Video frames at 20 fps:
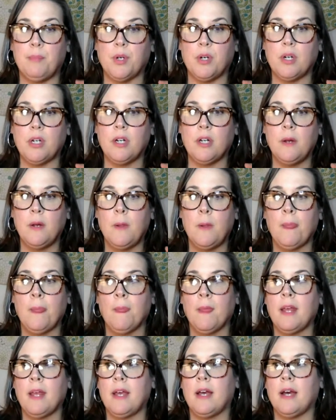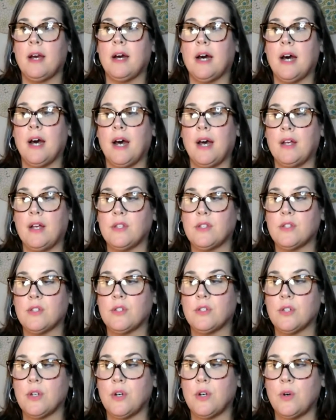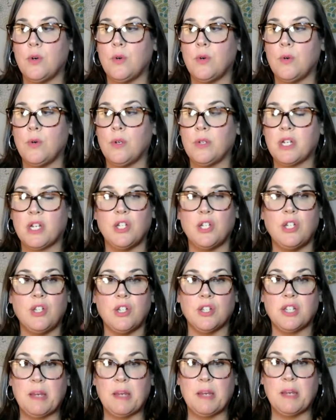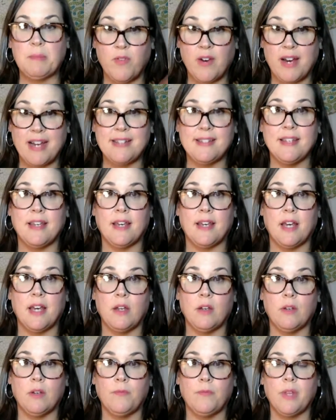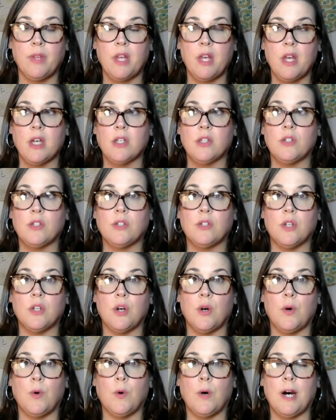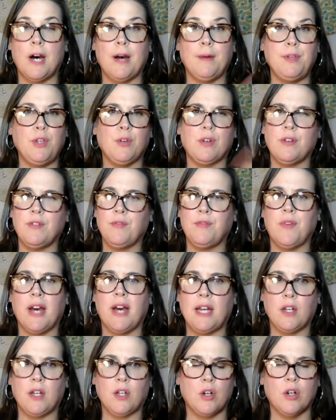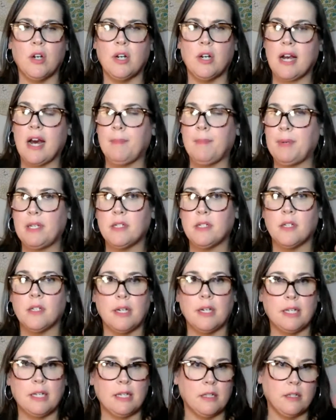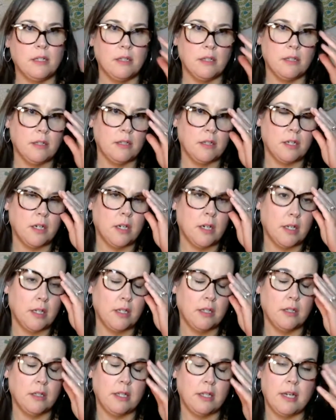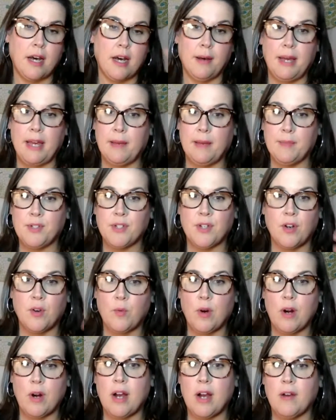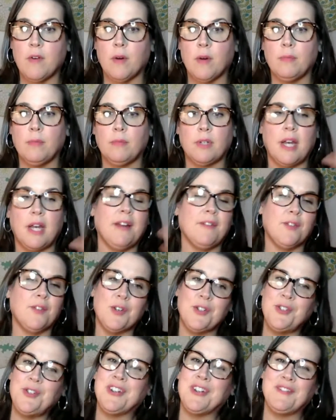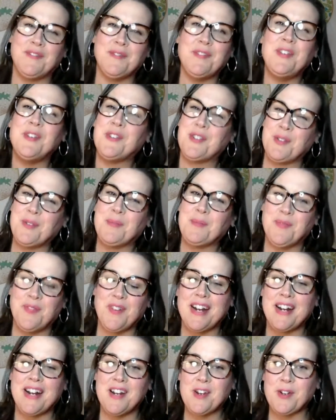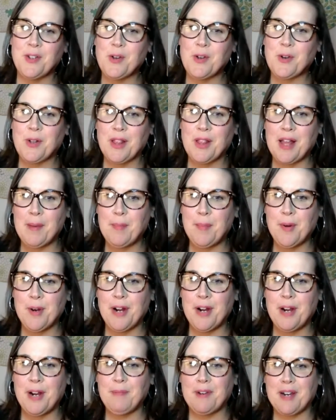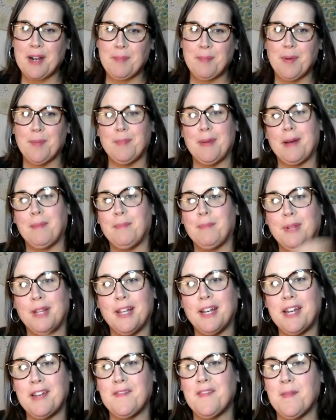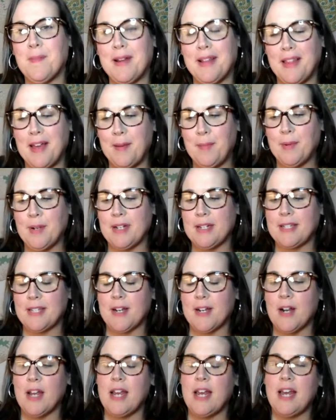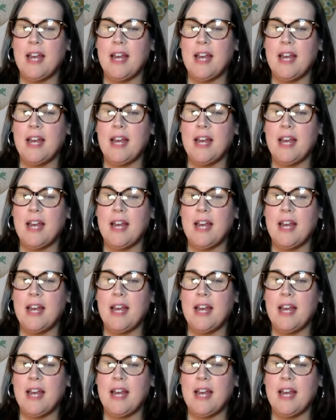book. So, because she just keeps revising it. So you can find current copies on Amazon or wherever. And of course, you can usually find it at your local library. I'm going to put my plug in for my libraries there.